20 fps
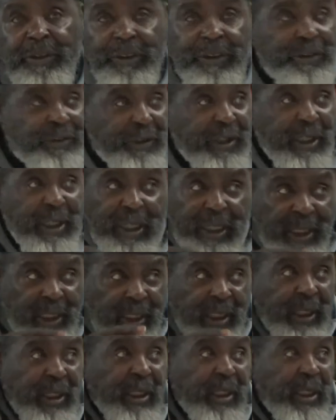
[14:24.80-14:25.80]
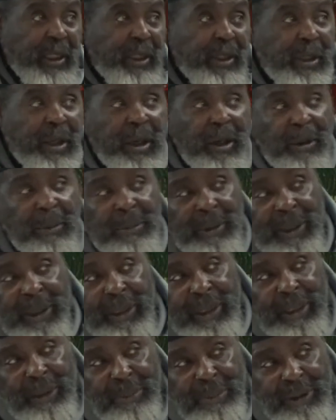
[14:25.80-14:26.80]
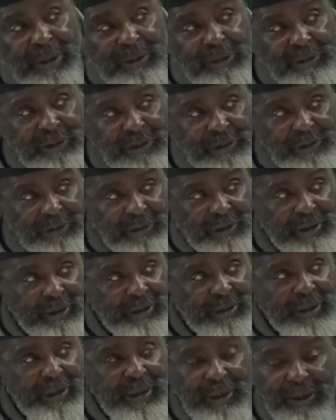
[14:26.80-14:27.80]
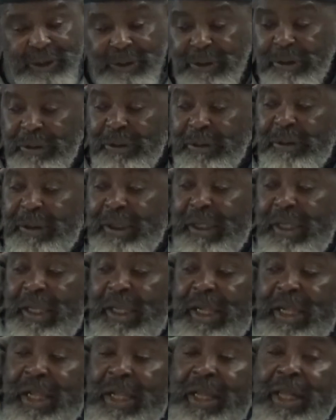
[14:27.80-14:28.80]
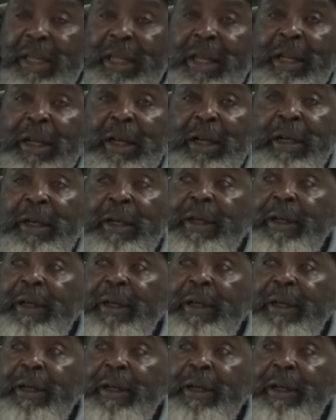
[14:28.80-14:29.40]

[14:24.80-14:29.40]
just say, hey, no, man, they make sense out there, you know.